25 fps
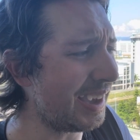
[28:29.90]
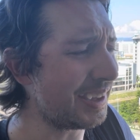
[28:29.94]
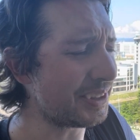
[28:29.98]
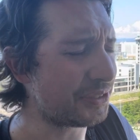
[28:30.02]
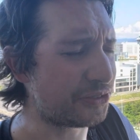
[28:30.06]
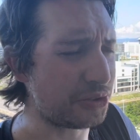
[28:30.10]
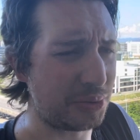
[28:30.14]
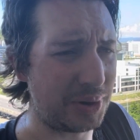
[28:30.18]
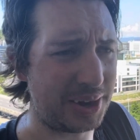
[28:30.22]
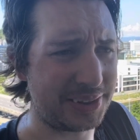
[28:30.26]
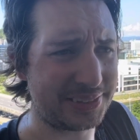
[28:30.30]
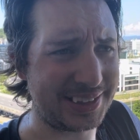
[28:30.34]

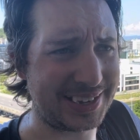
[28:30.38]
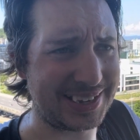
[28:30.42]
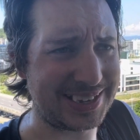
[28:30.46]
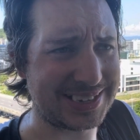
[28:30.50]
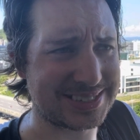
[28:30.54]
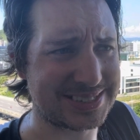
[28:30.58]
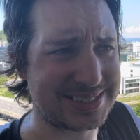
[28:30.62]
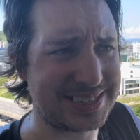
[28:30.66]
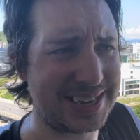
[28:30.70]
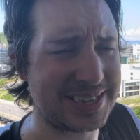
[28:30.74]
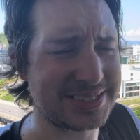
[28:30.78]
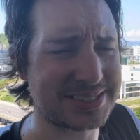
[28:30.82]
do I think
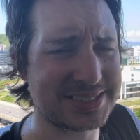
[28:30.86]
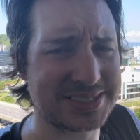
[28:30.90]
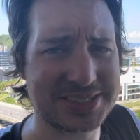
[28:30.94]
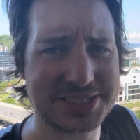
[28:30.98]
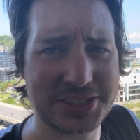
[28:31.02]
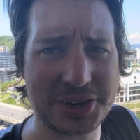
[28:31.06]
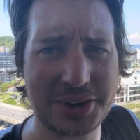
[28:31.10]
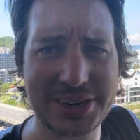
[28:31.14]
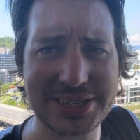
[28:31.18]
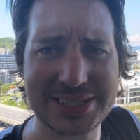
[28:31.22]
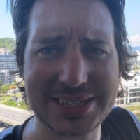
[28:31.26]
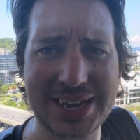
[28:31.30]
it's
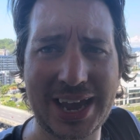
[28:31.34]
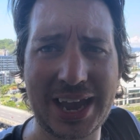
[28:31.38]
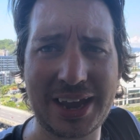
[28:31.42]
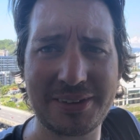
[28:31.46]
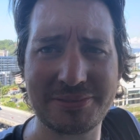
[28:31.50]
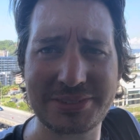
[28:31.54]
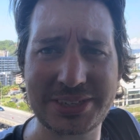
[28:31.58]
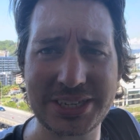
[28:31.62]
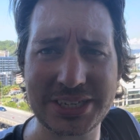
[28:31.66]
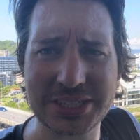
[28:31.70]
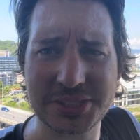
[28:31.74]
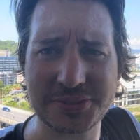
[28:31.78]
necessary to
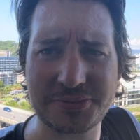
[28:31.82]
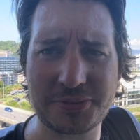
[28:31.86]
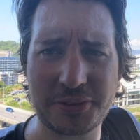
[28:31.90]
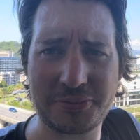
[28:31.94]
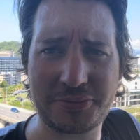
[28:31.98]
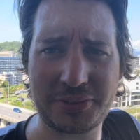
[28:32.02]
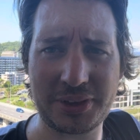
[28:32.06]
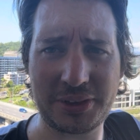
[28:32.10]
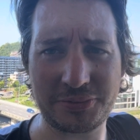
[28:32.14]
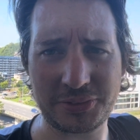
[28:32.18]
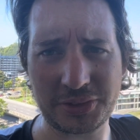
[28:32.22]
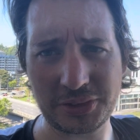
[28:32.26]
have discs
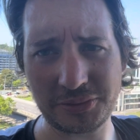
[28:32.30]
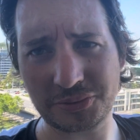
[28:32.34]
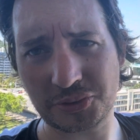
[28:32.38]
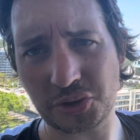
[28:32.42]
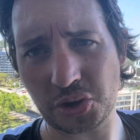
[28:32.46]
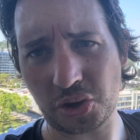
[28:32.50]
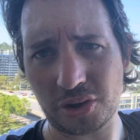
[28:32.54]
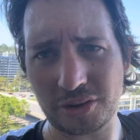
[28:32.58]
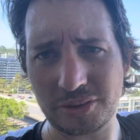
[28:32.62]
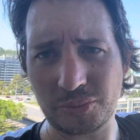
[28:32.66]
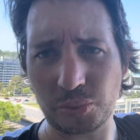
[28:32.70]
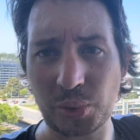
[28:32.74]
if you've
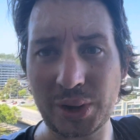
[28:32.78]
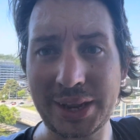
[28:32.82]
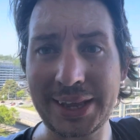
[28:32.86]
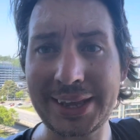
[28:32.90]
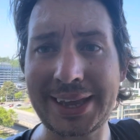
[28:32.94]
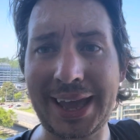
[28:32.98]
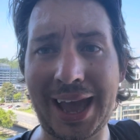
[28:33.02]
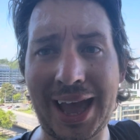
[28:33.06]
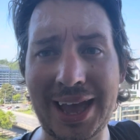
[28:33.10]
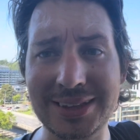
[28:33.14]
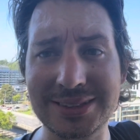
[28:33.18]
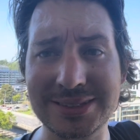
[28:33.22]
got
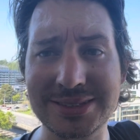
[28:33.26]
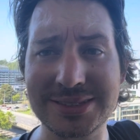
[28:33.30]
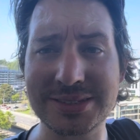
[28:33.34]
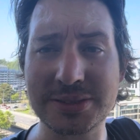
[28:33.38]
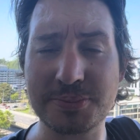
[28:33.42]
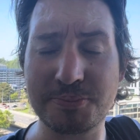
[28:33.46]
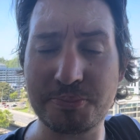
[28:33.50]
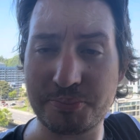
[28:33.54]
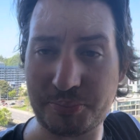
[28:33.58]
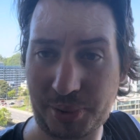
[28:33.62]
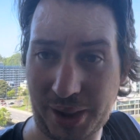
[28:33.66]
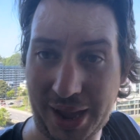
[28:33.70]
weak
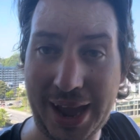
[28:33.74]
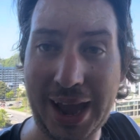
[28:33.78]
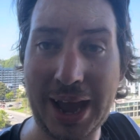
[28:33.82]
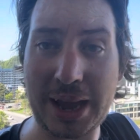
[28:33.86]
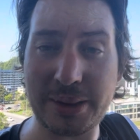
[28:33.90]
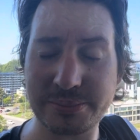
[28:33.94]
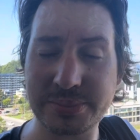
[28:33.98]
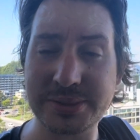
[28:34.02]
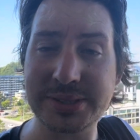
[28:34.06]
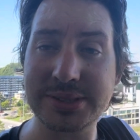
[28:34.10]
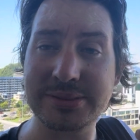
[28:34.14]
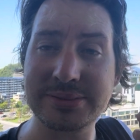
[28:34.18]
hands?
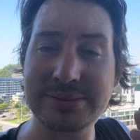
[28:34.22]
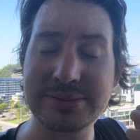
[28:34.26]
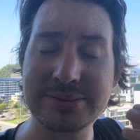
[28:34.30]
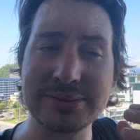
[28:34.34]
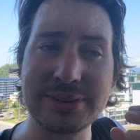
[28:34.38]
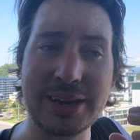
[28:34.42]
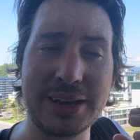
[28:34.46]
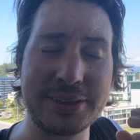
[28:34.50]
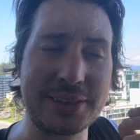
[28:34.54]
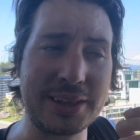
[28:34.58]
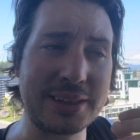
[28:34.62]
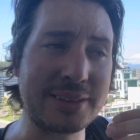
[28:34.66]
Perhaps.
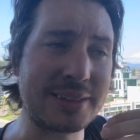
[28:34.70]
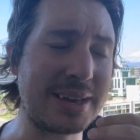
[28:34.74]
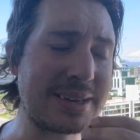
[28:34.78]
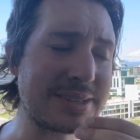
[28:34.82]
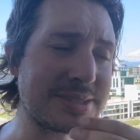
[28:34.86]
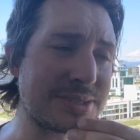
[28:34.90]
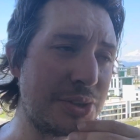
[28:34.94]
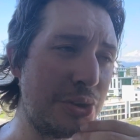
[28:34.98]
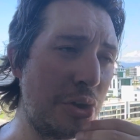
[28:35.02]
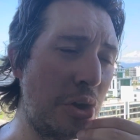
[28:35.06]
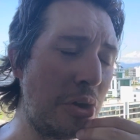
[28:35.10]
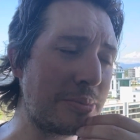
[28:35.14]
I think
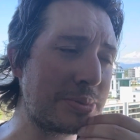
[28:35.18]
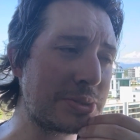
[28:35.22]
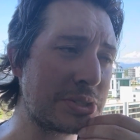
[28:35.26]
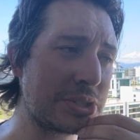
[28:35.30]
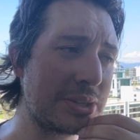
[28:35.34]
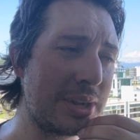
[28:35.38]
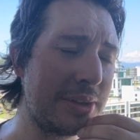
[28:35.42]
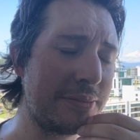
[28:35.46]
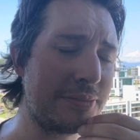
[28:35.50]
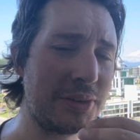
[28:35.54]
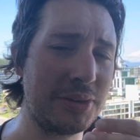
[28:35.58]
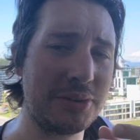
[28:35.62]
that's an
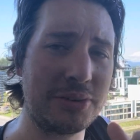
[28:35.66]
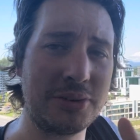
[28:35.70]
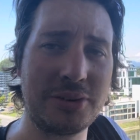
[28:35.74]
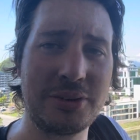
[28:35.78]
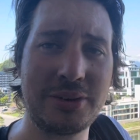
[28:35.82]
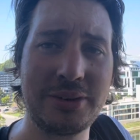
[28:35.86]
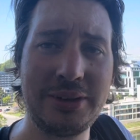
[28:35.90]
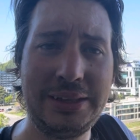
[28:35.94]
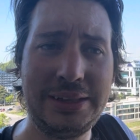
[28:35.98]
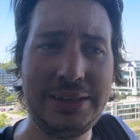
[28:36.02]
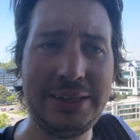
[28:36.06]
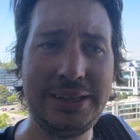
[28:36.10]
option if
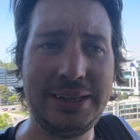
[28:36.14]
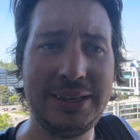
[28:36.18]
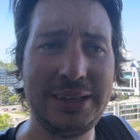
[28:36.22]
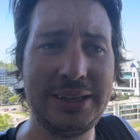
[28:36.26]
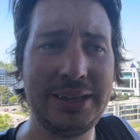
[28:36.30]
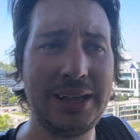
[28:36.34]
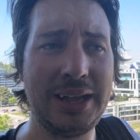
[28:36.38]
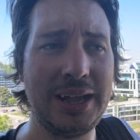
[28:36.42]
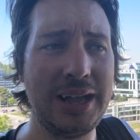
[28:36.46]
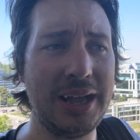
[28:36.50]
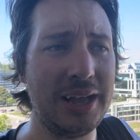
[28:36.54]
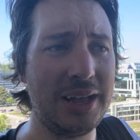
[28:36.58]
you're
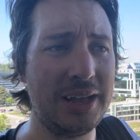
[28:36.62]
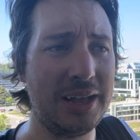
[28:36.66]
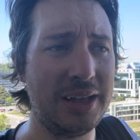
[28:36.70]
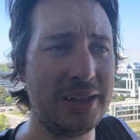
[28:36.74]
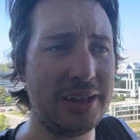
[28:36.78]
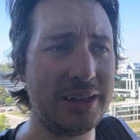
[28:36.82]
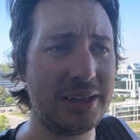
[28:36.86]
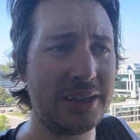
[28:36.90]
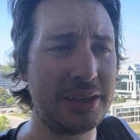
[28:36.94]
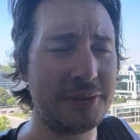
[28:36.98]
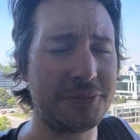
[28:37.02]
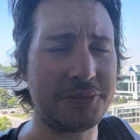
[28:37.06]

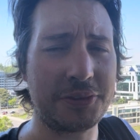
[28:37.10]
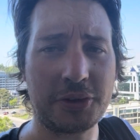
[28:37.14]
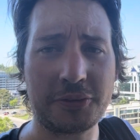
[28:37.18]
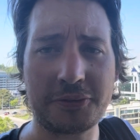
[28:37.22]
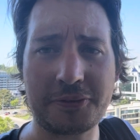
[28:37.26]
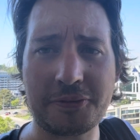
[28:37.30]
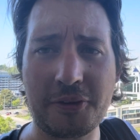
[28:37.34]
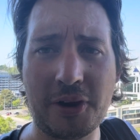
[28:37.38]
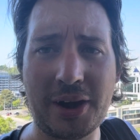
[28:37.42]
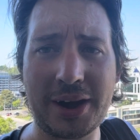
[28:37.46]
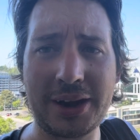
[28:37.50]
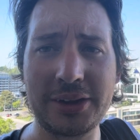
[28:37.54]

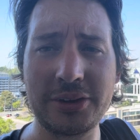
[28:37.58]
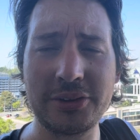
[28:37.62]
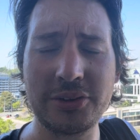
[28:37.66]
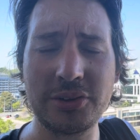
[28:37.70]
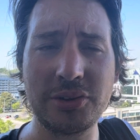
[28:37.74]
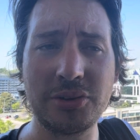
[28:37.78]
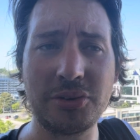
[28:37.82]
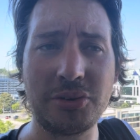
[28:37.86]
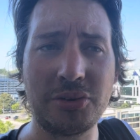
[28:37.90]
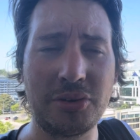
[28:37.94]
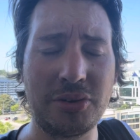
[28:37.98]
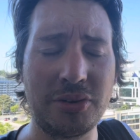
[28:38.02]

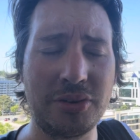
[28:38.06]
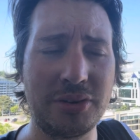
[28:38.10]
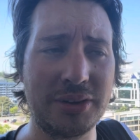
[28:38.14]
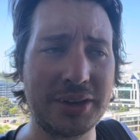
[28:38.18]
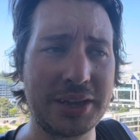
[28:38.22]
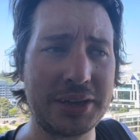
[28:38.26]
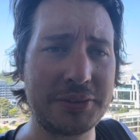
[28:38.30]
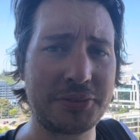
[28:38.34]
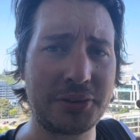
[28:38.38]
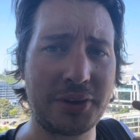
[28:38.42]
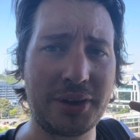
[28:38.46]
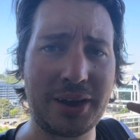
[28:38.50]
frail,
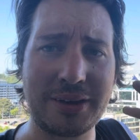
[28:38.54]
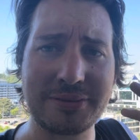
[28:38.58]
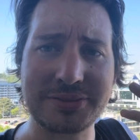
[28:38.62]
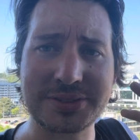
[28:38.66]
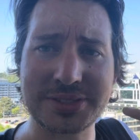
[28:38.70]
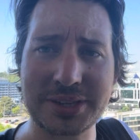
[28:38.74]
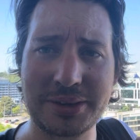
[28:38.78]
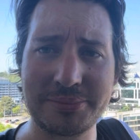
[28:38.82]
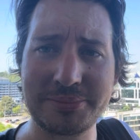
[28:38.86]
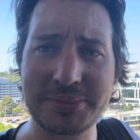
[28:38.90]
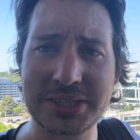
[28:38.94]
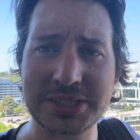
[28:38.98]
or if you have
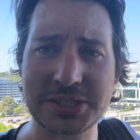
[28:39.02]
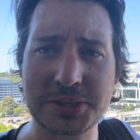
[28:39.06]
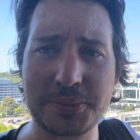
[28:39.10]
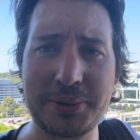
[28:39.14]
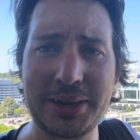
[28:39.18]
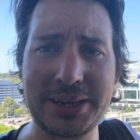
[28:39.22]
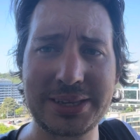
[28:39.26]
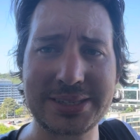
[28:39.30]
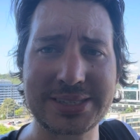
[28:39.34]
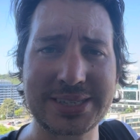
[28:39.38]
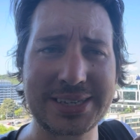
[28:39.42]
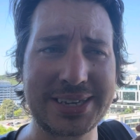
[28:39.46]
some
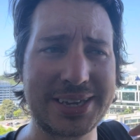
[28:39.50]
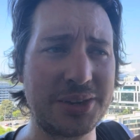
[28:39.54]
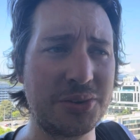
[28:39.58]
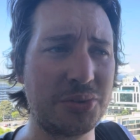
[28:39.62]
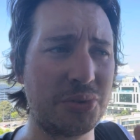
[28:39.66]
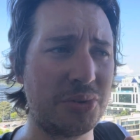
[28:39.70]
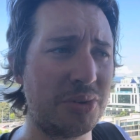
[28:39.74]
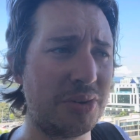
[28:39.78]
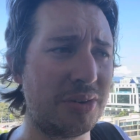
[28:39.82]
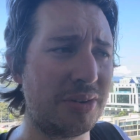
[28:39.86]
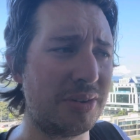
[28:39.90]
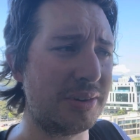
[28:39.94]
disability,
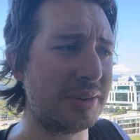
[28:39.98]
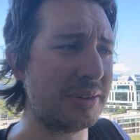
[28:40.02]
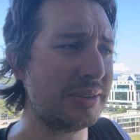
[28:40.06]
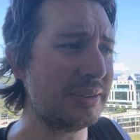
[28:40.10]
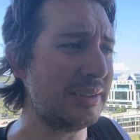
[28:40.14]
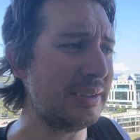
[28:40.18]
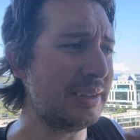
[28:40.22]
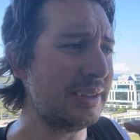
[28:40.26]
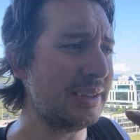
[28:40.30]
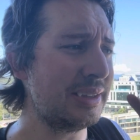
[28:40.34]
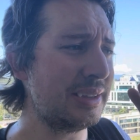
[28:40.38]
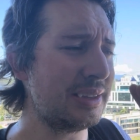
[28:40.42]
or,
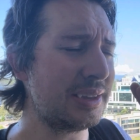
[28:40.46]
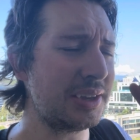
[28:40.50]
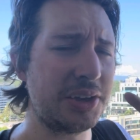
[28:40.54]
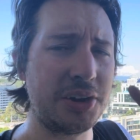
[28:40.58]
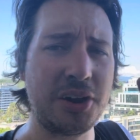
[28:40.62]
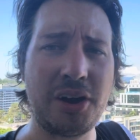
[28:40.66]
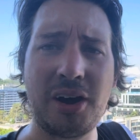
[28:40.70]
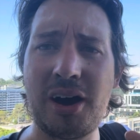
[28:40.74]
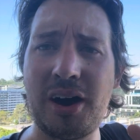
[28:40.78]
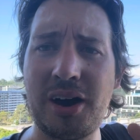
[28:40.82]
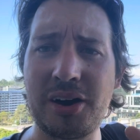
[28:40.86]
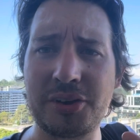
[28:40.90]
you
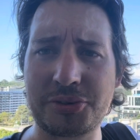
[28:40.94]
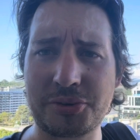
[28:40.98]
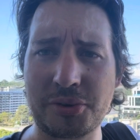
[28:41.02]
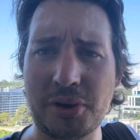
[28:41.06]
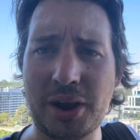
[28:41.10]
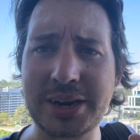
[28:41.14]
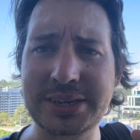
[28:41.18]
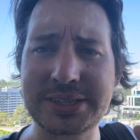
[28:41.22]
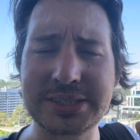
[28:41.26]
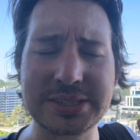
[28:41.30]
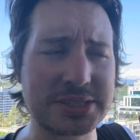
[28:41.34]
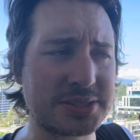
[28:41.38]
know,
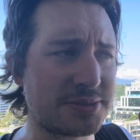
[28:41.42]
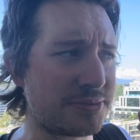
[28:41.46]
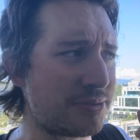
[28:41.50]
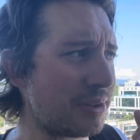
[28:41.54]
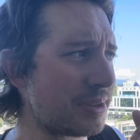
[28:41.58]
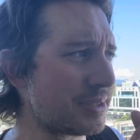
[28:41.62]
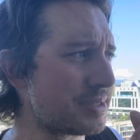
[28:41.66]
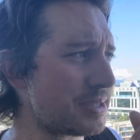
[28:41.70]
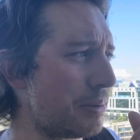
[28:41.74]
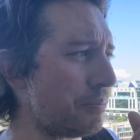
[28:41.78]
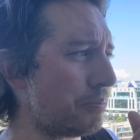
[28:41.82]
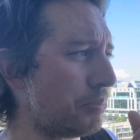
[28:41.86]
arthritis, for
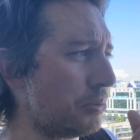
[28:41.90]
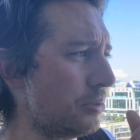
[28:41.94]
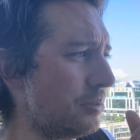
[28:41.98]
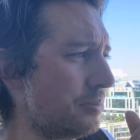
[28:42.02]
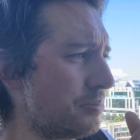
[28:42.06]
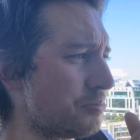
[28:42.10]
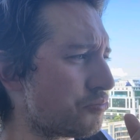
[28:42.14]
example.